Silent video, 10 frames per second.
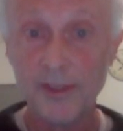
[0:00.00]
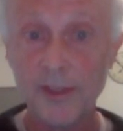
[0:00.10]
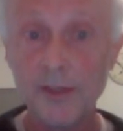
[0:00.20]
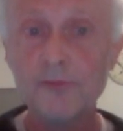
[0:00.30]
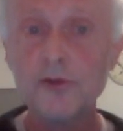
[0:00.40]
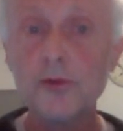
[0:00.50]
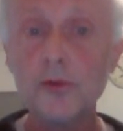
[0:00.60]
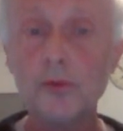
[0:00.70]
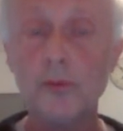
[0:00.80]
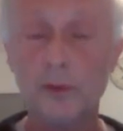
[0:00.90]
if you
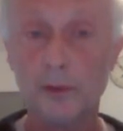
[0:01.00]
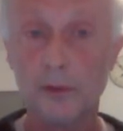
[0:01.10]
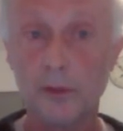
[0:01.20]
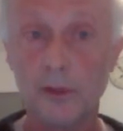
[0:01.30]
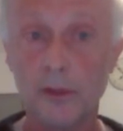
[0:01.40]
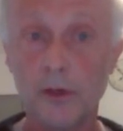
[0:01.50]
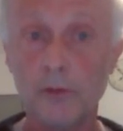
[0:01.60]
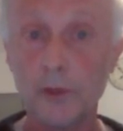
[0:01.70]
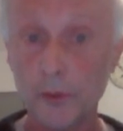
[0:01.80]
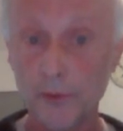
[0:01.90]
do
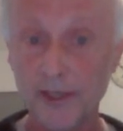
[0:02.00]
overloading